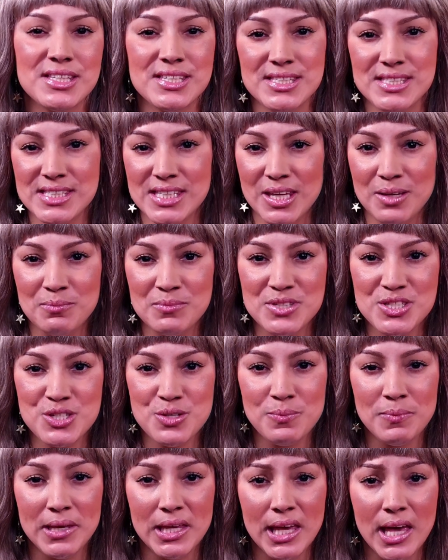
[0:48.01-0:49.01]
seem
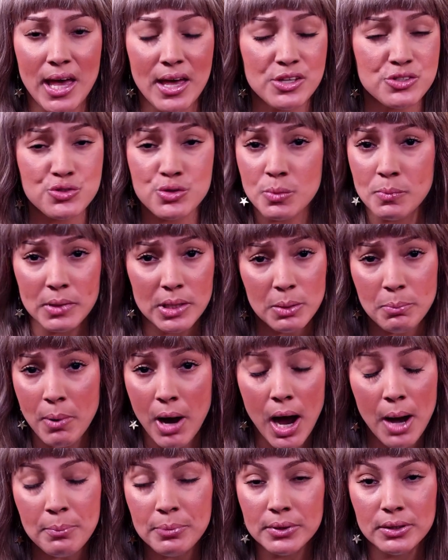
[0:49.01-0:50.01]
to be extremely
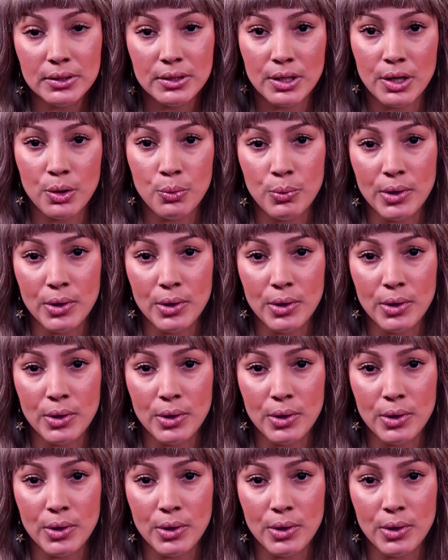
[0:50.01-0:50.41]
popular